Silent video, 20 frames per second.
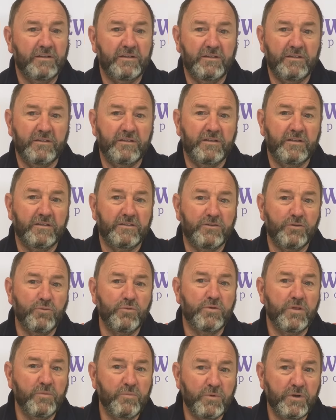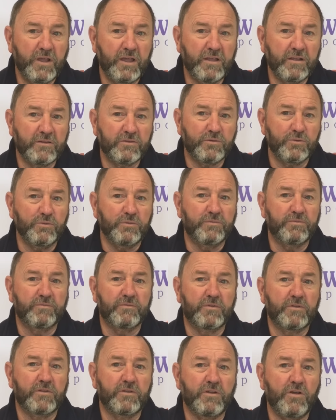and uh, talking with that sort of
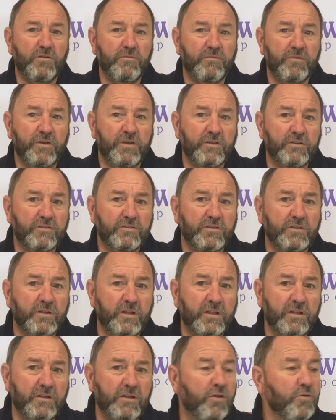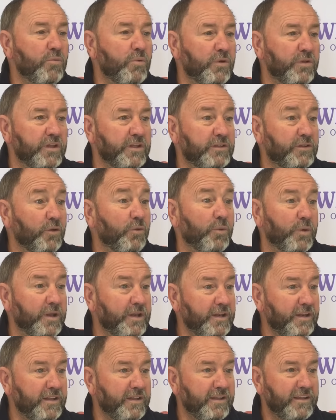confidence that they know what they're
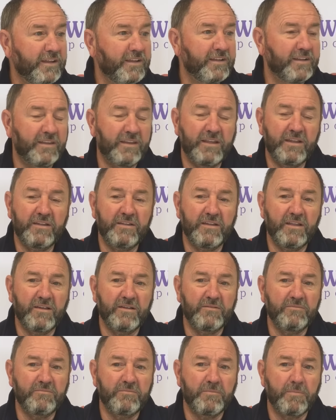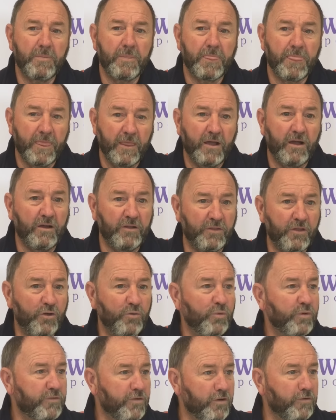doing then um, I
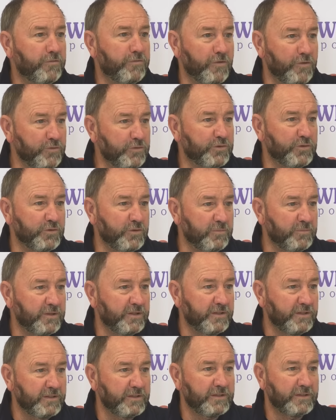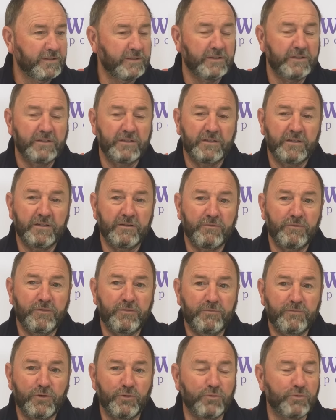know we've got through to them. And, uh,
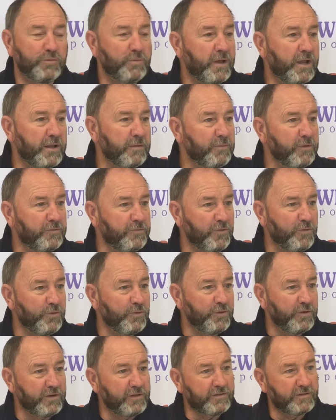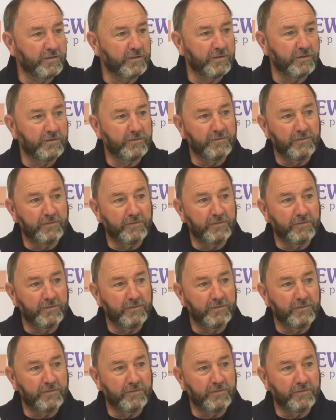we've talked about it before, and it's a